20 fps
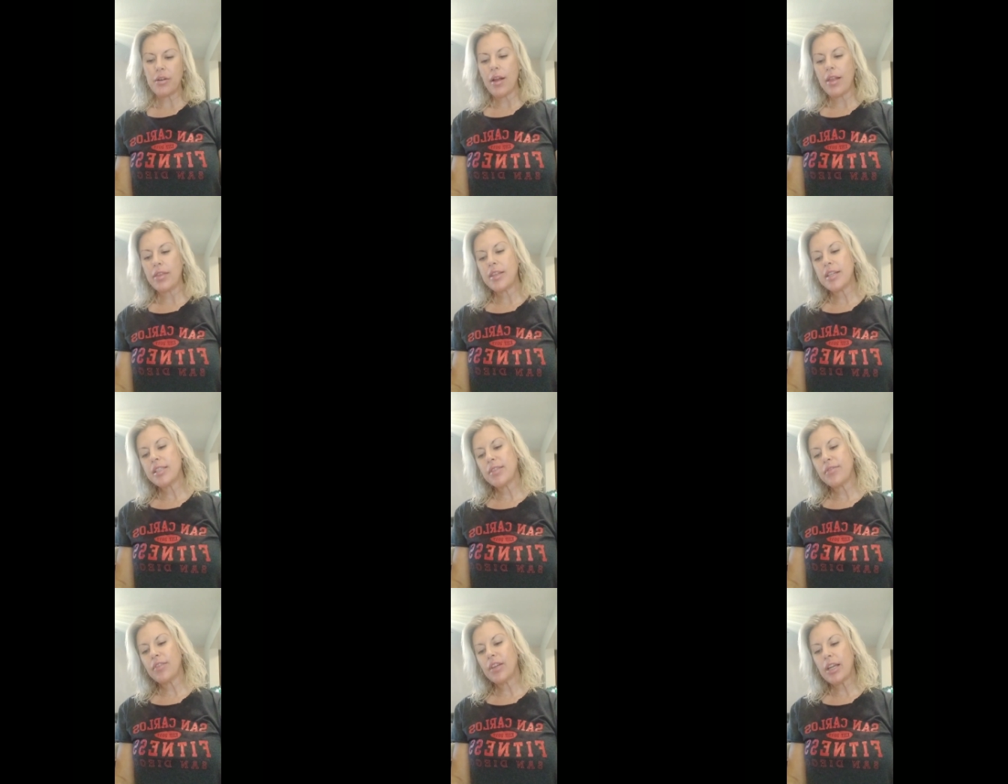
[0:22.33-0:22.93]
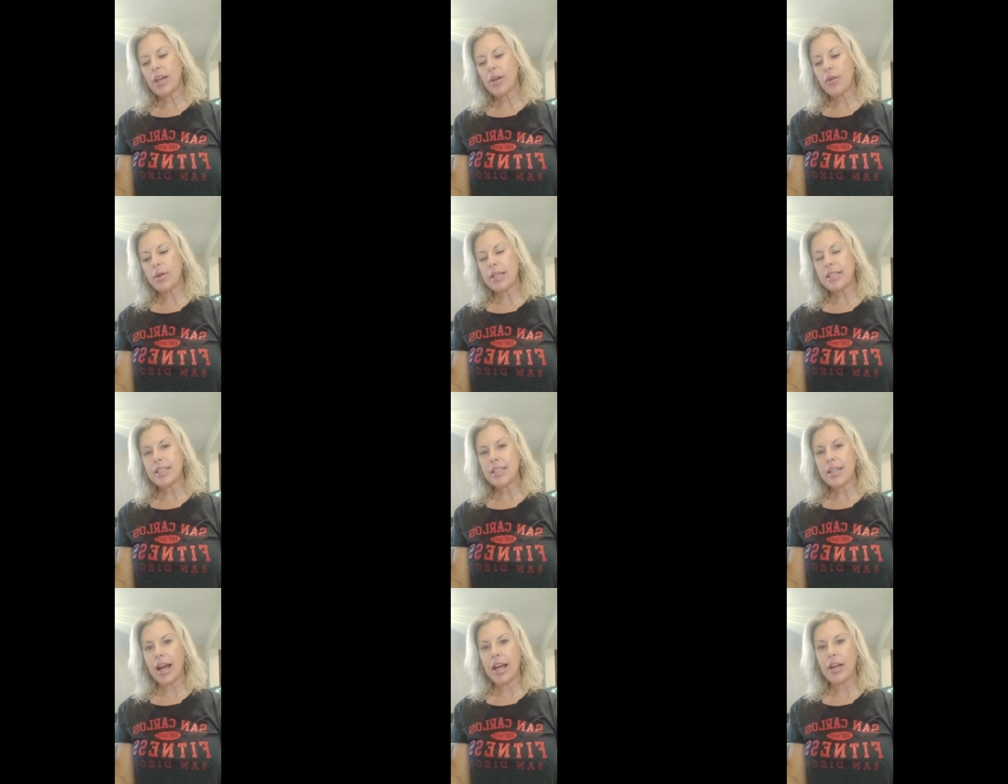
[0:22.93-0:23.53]
And this video
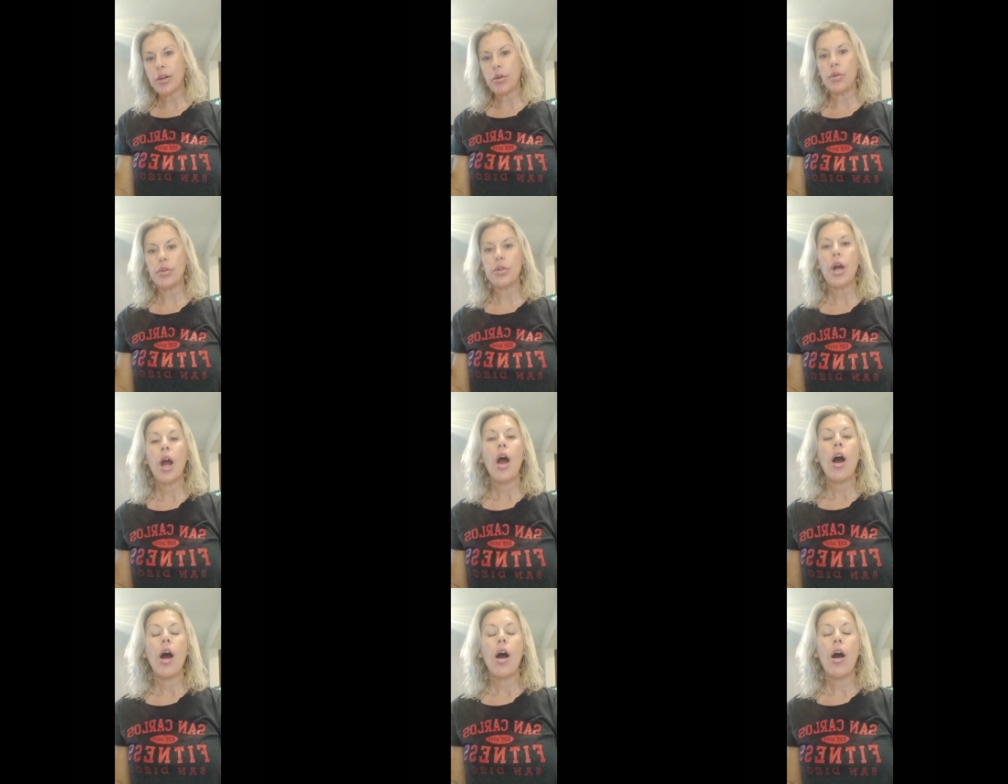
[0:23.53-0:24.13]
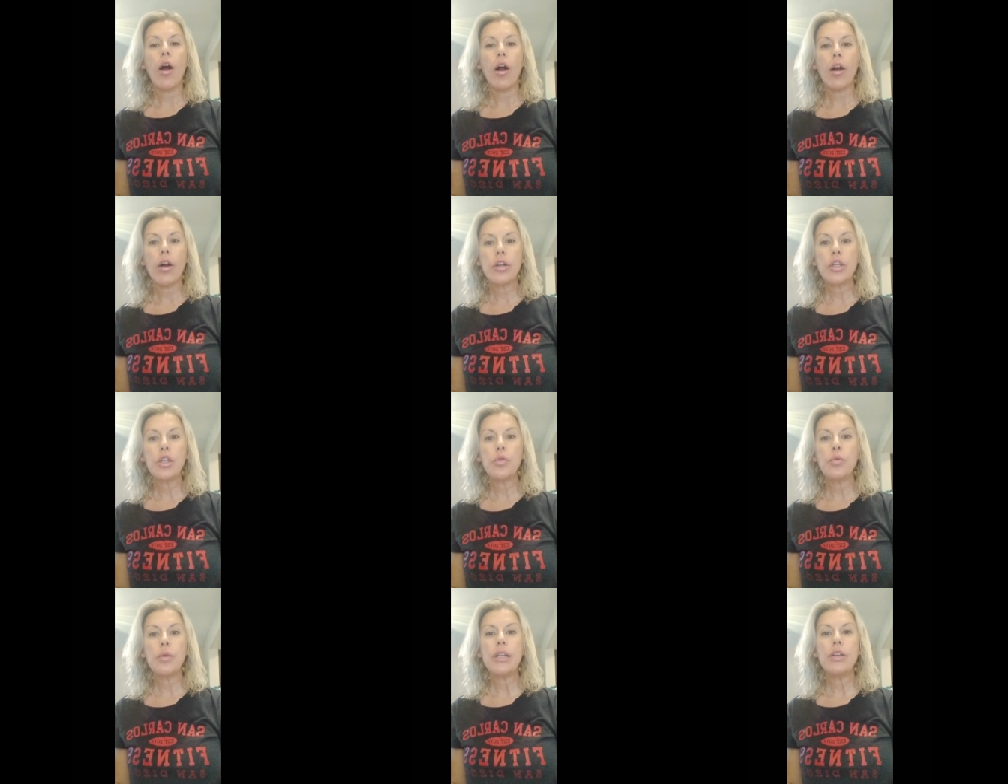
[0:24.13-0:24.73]
is titled
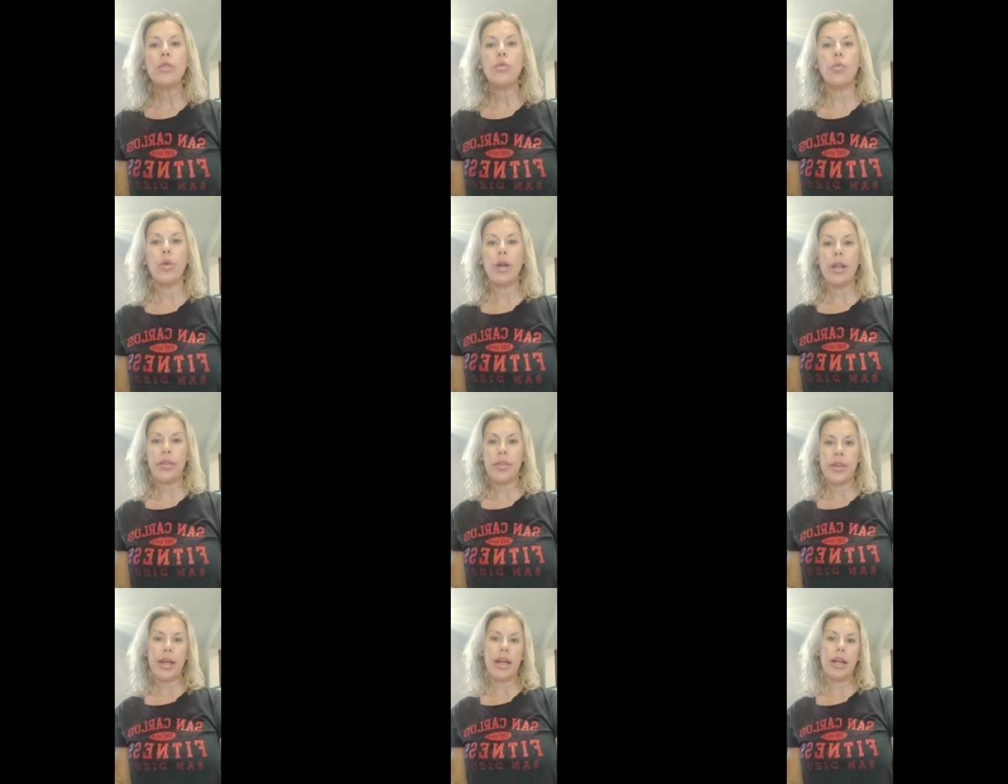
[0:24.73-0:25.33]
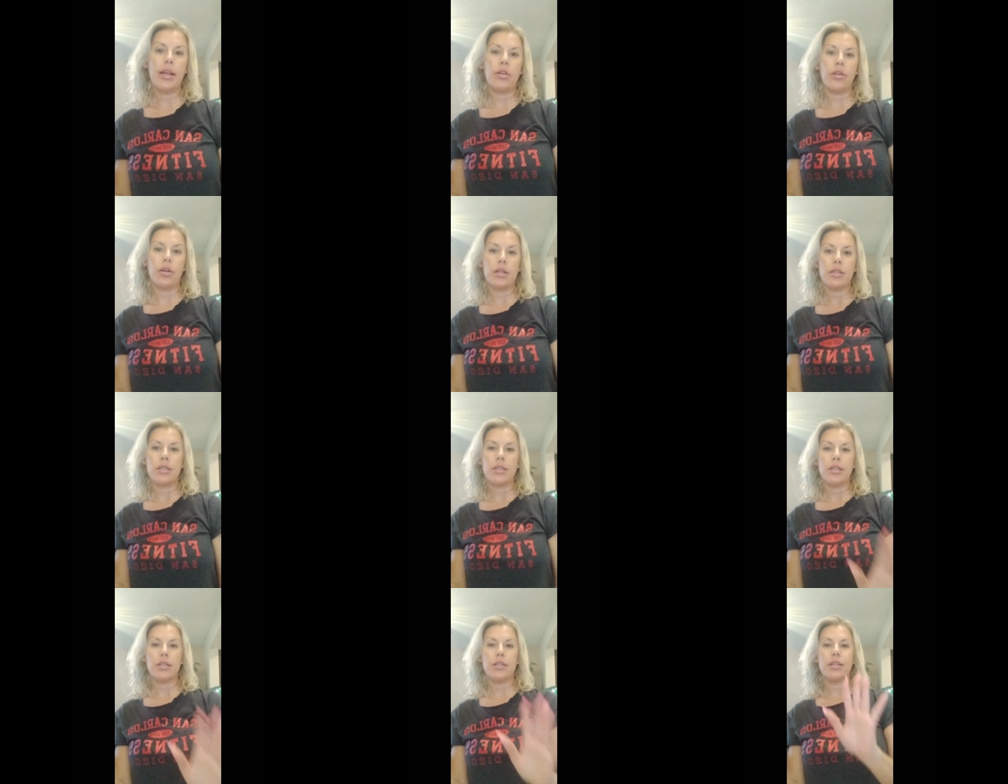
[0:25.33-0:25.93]
Arguing with a
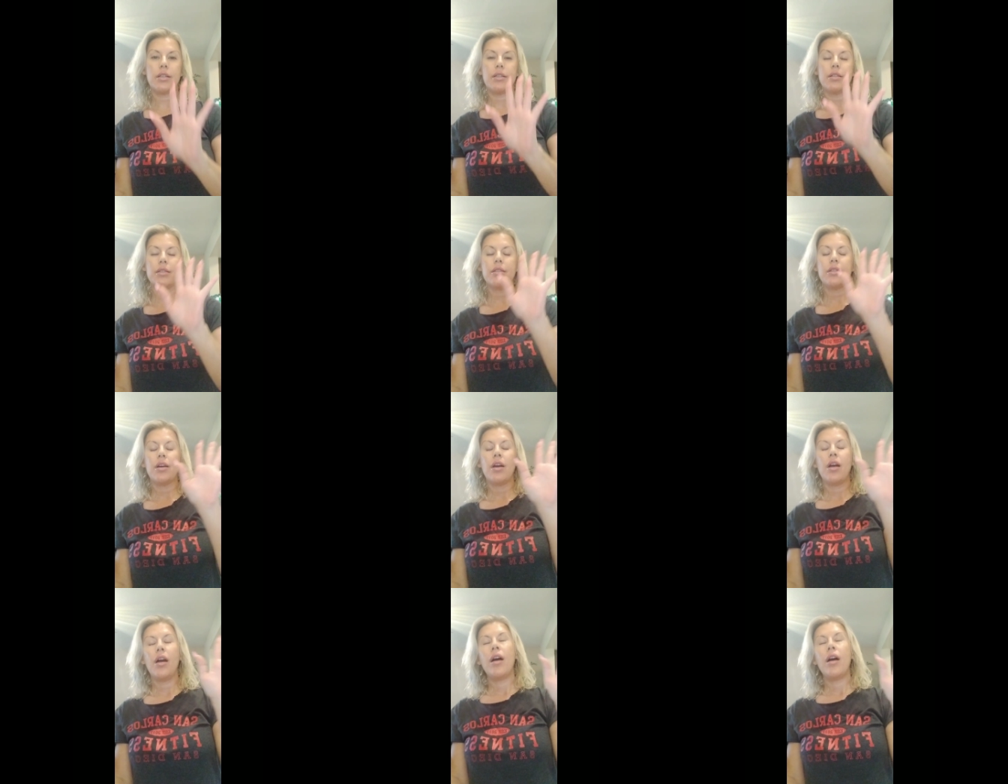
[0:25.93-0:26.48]
Narcissist.